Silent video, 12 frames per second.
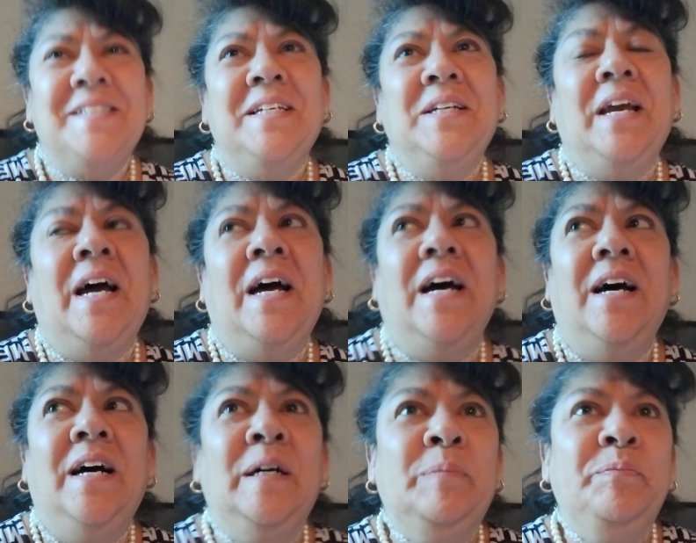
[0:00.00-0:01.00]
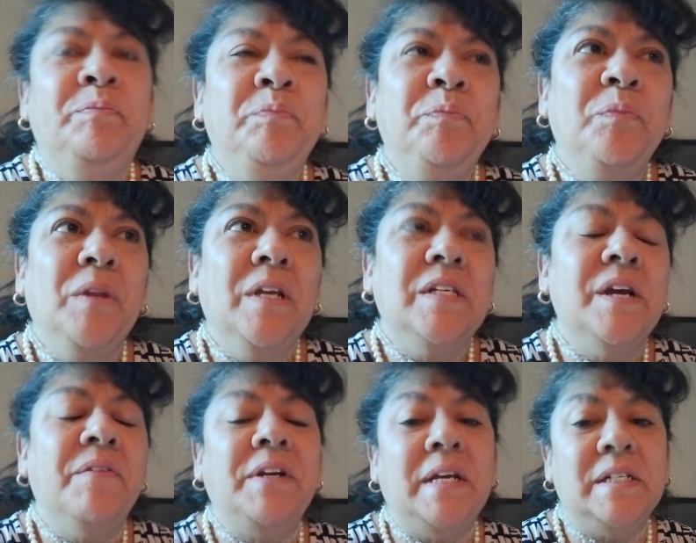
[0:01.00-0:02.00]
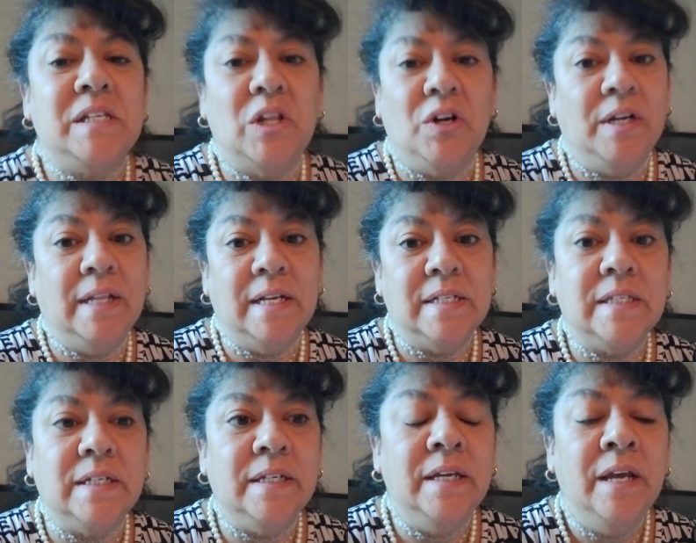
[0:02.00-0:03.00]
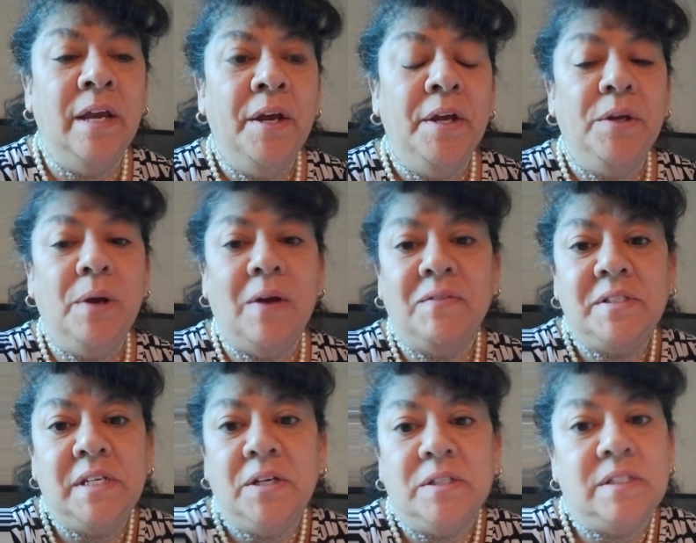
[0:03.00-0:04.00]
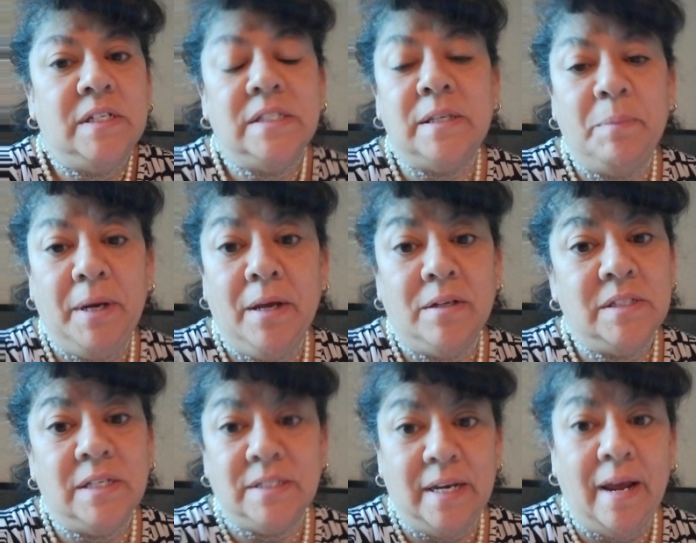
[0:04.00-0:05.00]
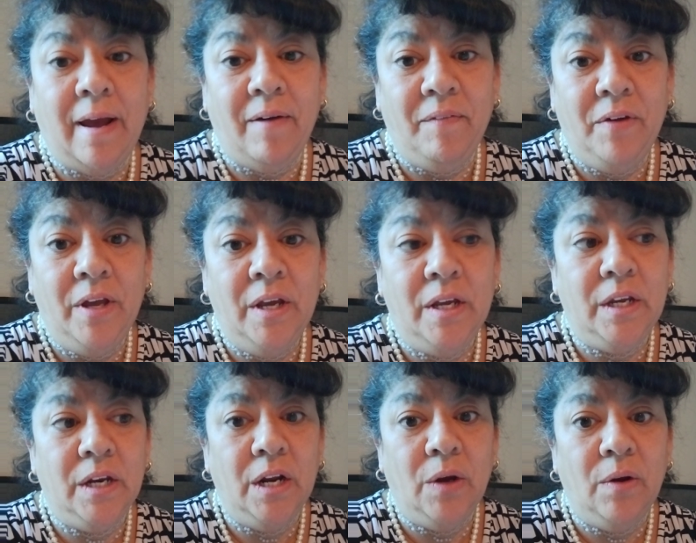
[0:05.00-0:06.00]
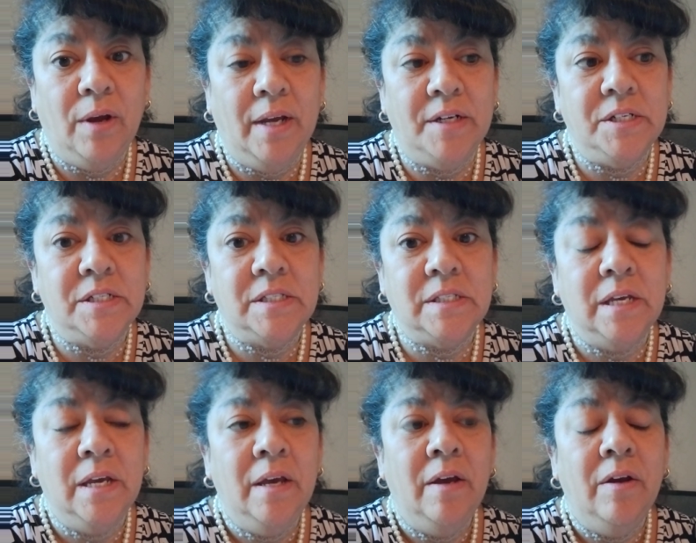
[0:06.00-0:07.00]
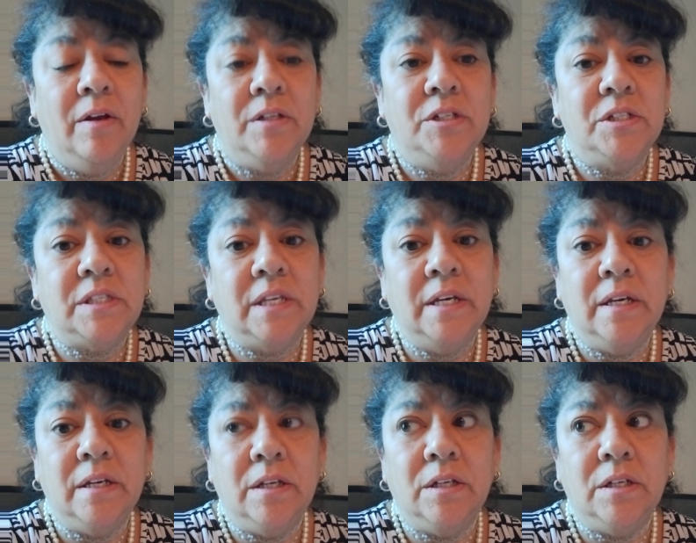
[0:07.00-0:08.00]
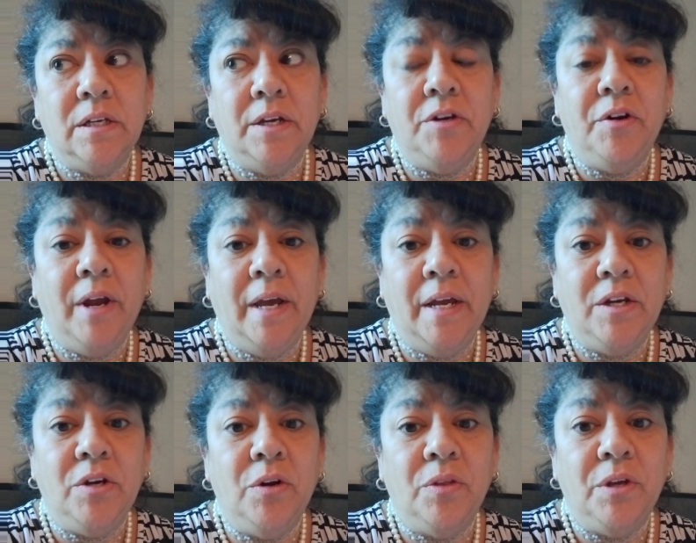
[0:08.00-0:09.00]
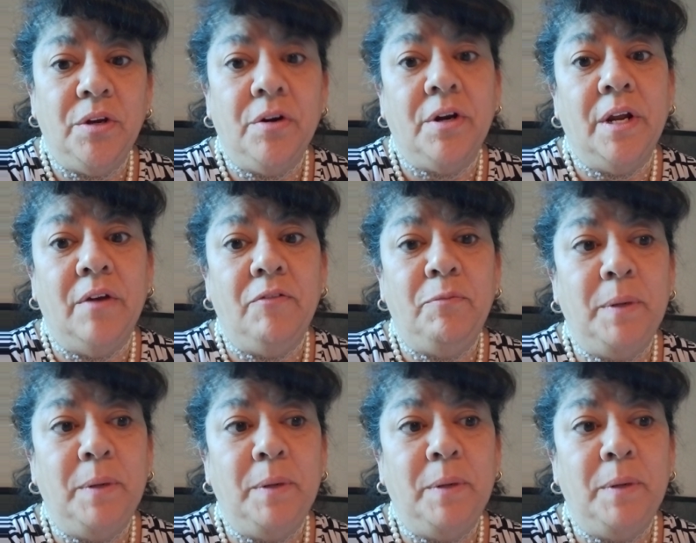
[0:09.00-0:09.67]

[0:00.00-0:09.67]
So, yeah, um, so every day is a learning lesson. You have skills that somebody else doesn't have, you know, and just just think in your head, you know, that you're enough